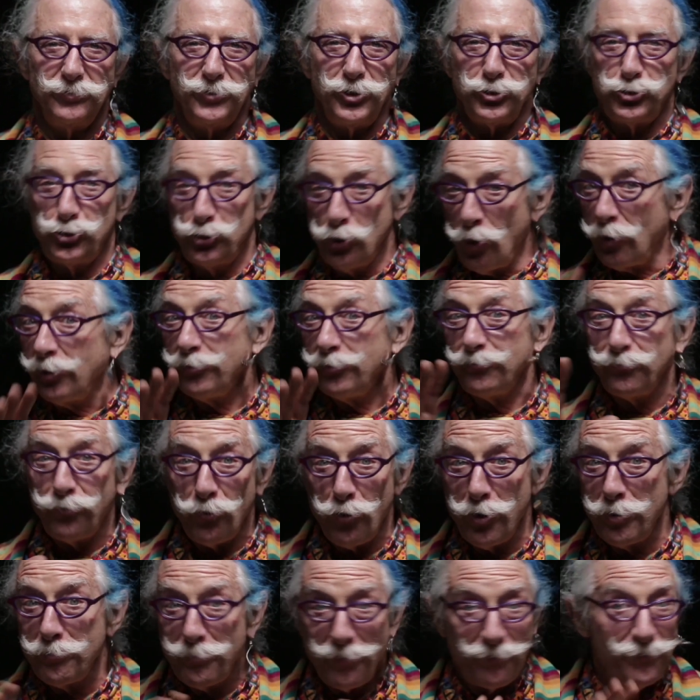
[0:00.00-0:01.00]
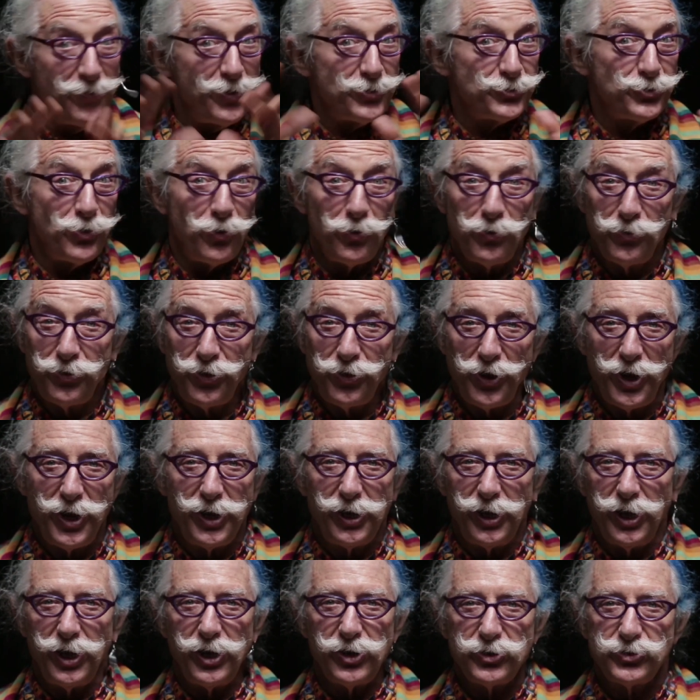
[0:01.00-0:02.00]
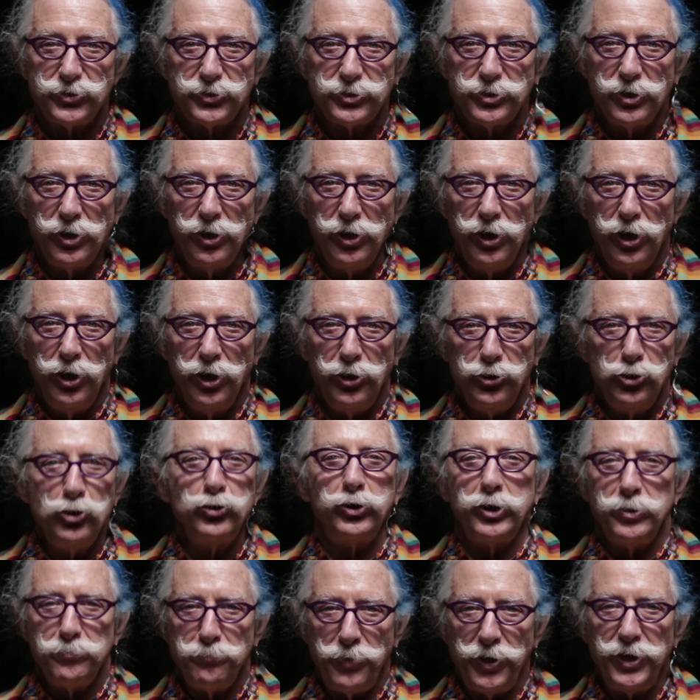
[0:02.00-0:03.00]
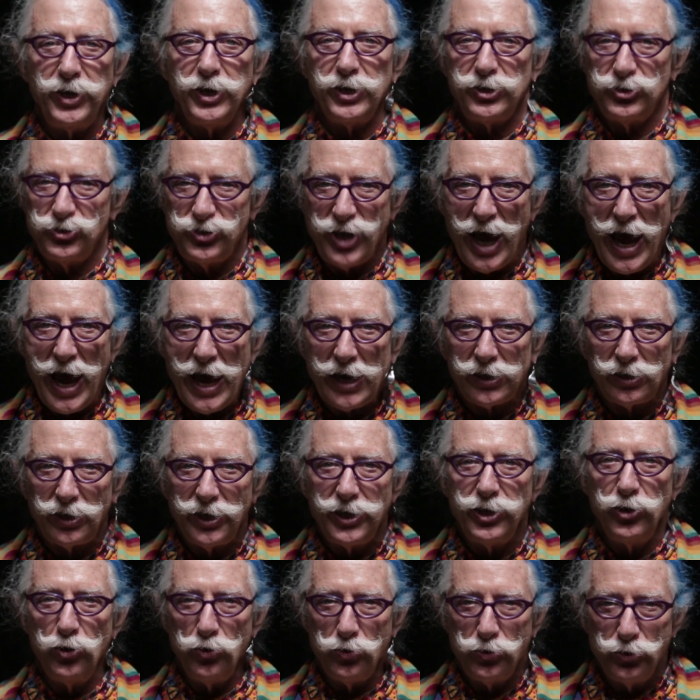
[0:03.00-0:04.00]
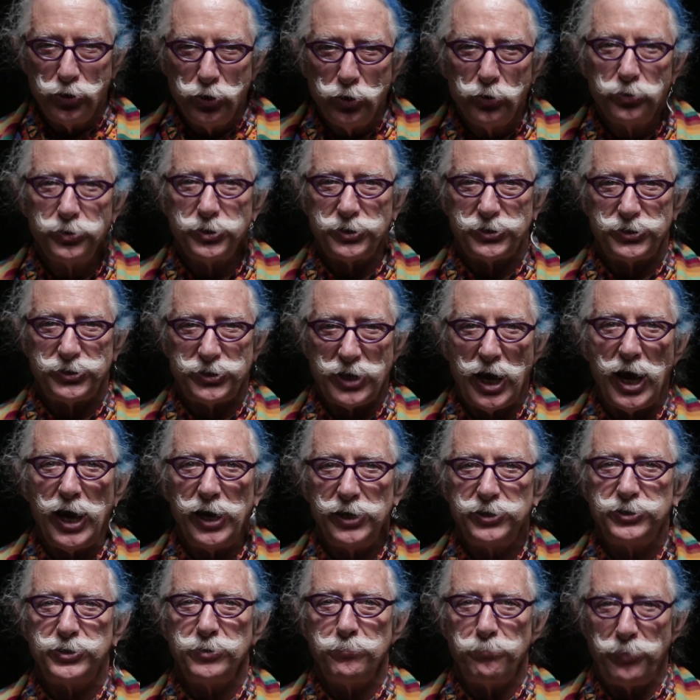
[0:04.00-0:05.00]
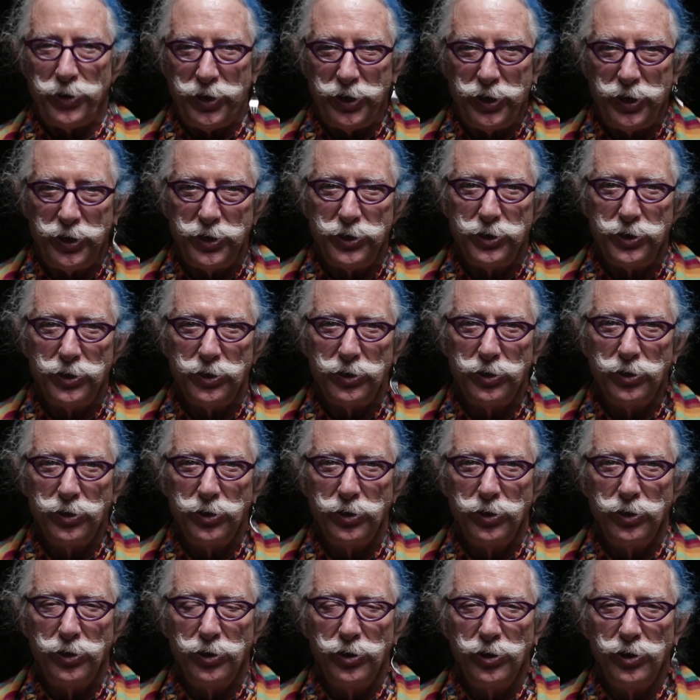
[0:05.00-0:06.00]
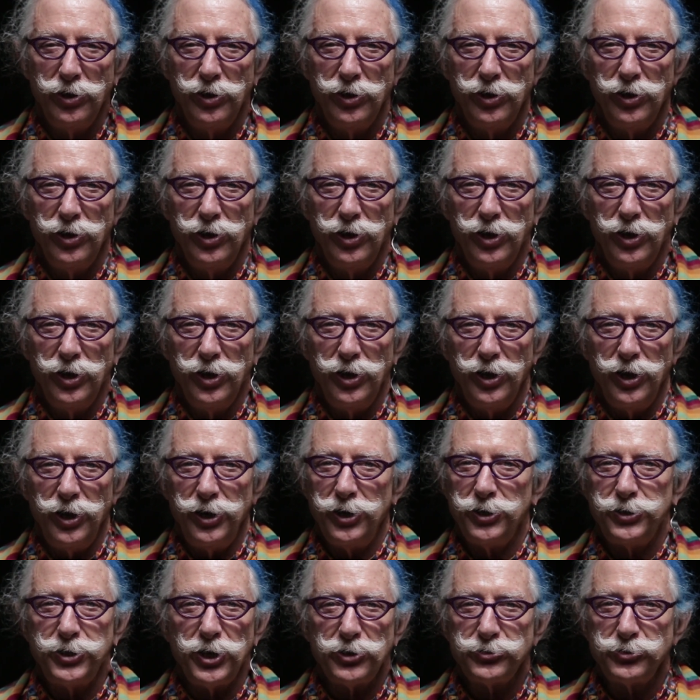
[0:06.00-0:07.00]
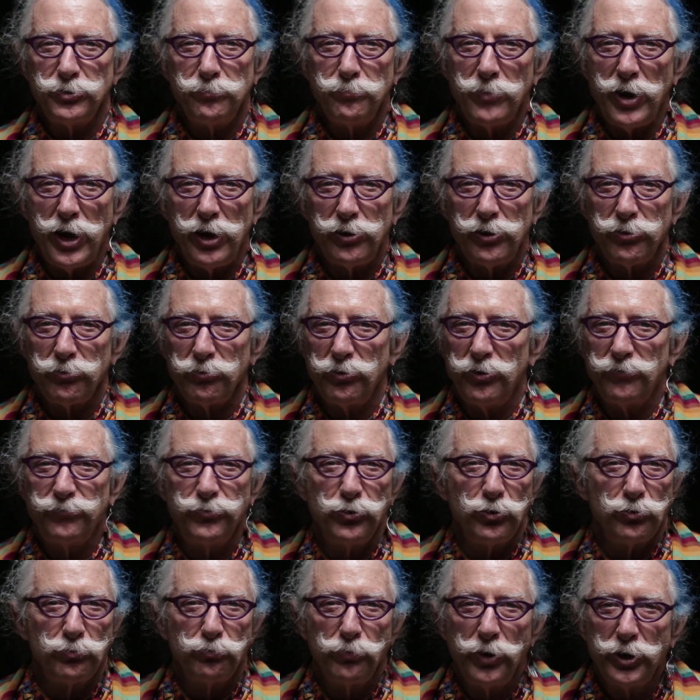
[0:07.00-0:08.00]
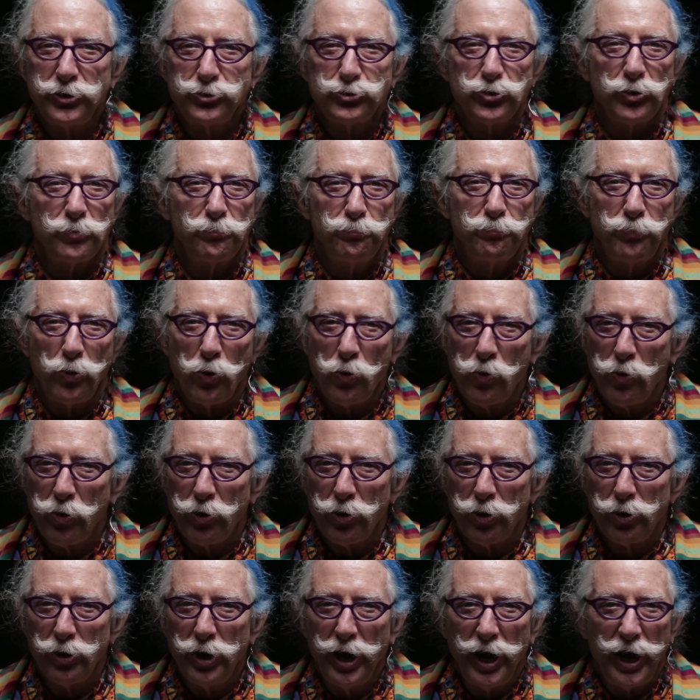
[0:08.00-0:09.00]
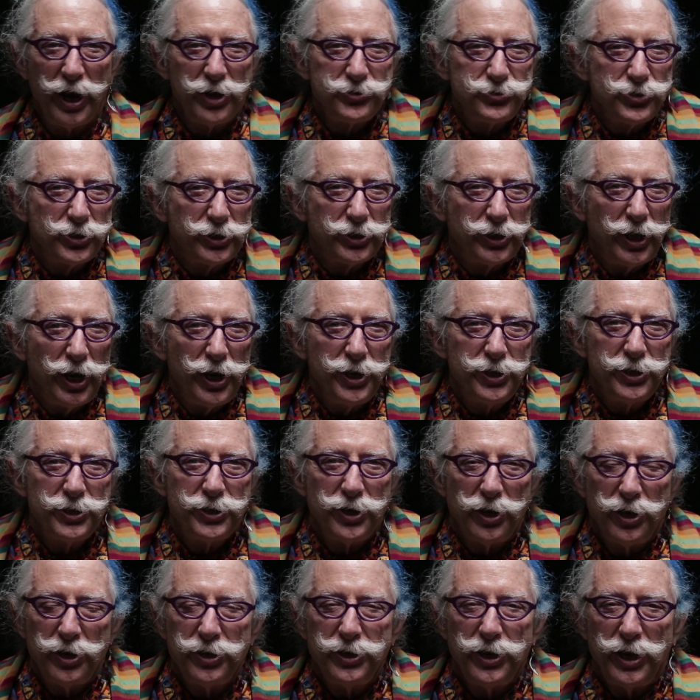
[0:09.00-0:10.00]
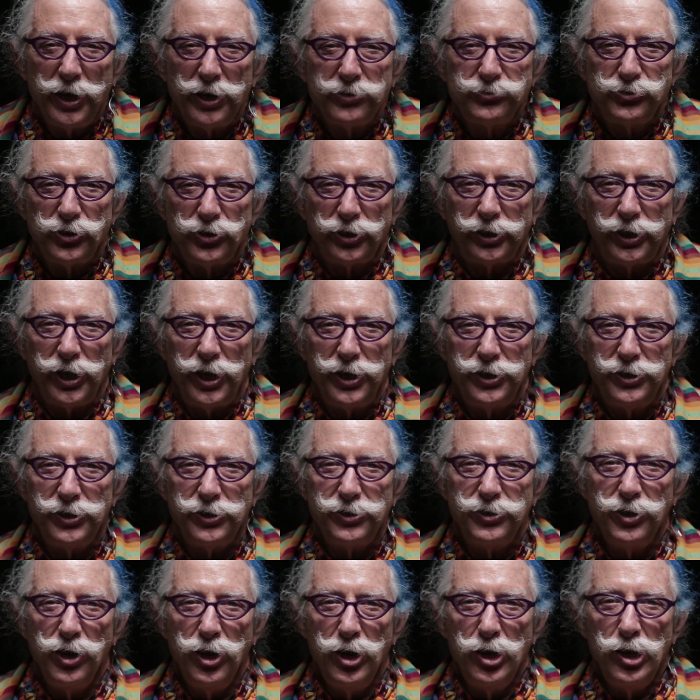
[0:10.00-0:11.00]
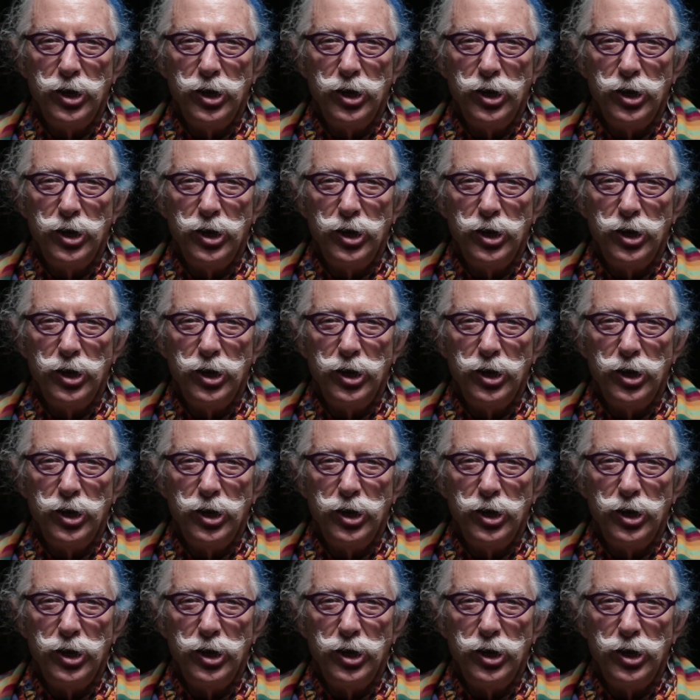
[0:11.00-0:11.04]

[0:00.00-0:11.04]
The short form of this whole thing is, you can be exactly who you decide to be, and it doesn't matter if you're rich or poor, educated, uneducated.